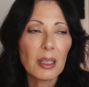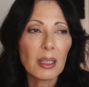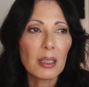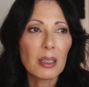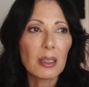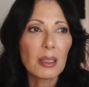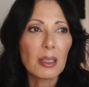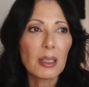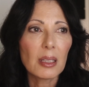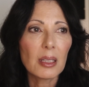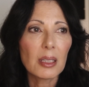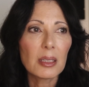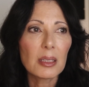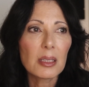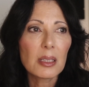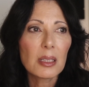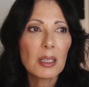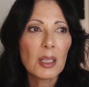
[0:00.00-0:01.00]
and
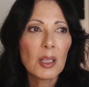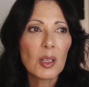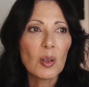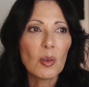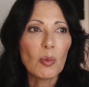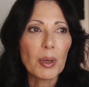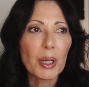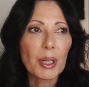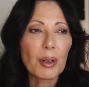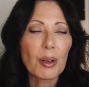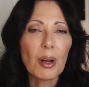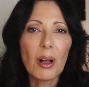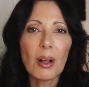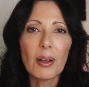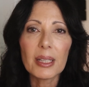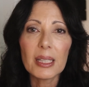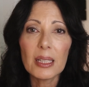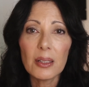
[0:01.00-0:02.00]
that we are
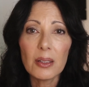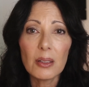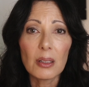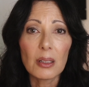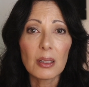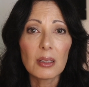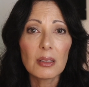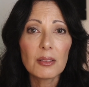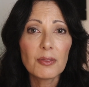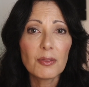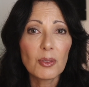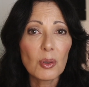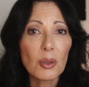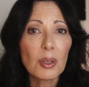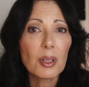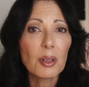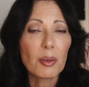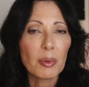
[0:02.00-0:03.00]
all here
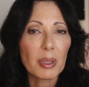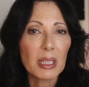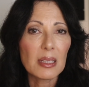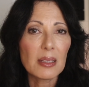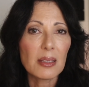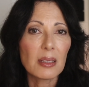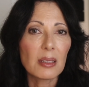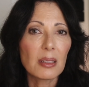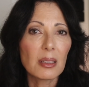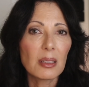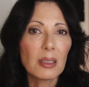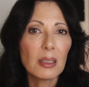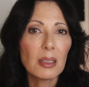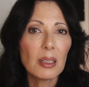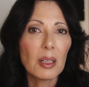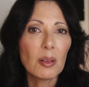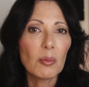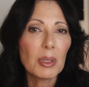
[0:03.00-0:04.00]
for a reason.
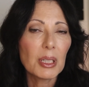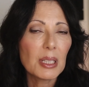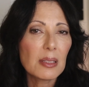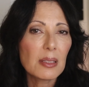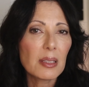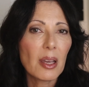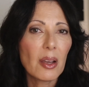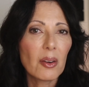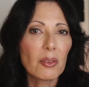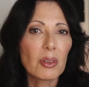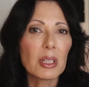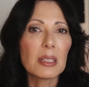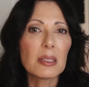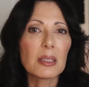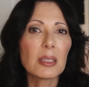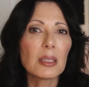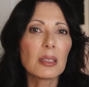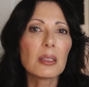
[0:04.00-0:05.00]
And what is that
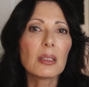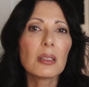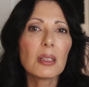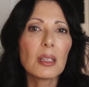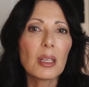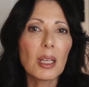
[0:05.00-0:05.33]
reason?